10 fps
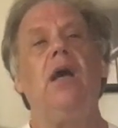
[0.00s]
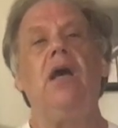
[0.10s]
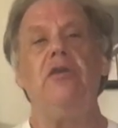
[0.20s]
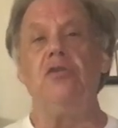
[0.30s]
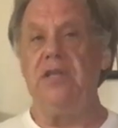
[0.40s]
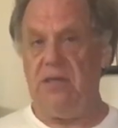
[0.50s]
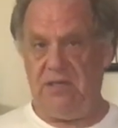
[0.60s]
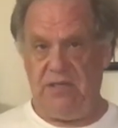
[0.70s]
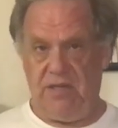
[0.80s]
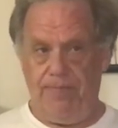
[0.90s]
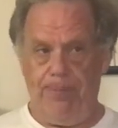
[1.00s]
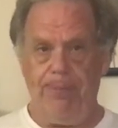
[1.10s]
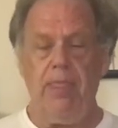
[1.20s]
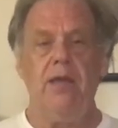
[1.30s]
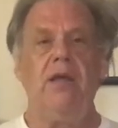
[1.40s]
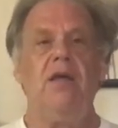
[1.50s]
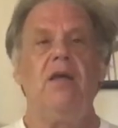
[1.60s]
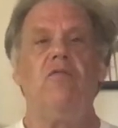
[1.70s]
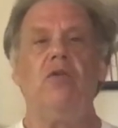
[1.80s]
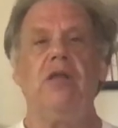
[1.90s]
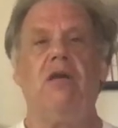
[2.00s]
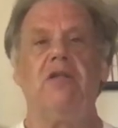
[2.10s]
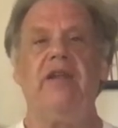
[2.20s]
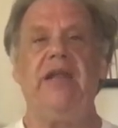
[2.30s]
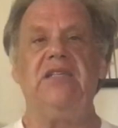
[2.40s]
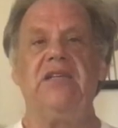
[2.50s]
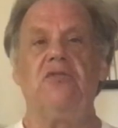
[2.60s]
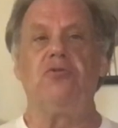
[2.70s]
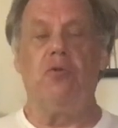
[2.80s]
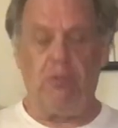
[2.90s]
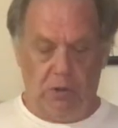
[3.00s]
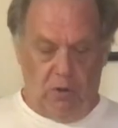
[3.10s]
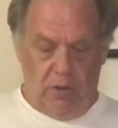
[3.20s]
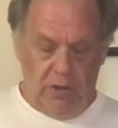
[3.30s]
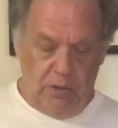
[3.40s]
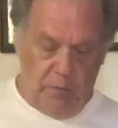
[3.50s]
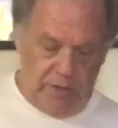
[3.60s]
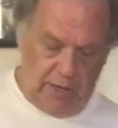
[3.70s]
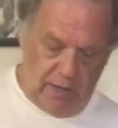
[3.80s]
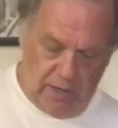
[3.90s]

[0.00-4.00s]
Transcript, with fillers: Uh, using the system for the alternating single stroke roll, you would